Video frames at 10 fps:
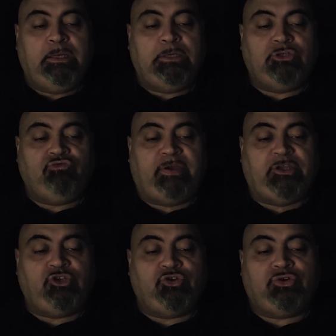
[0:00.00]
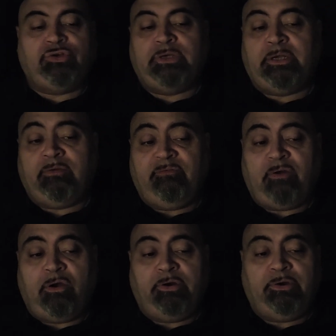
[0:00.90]
a stranger and a
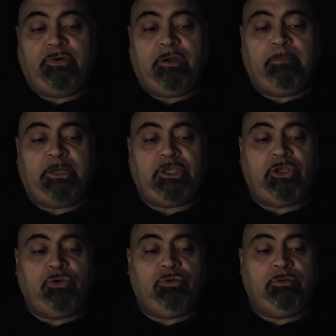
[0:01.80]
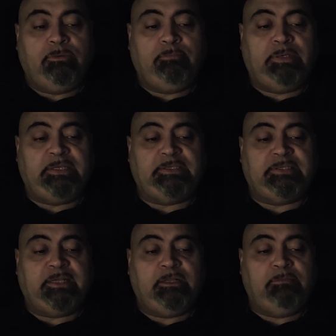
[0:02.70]
foreigner among you. Please
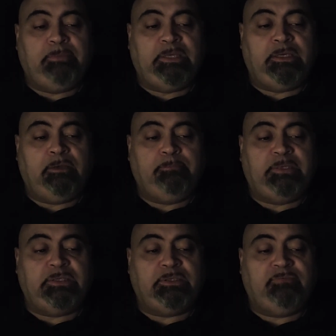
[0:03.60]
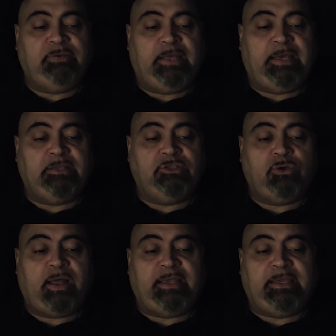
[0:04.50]
sell me a piece of land so
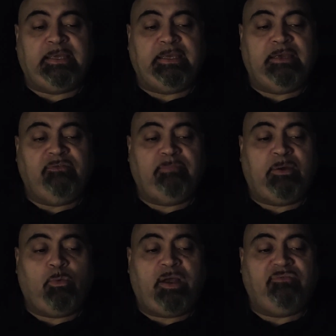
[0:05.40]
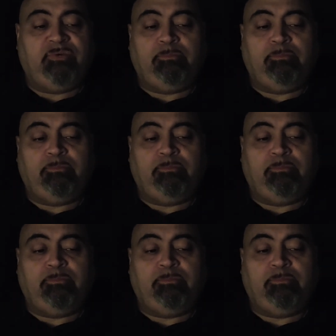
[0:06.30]
I can give my wife a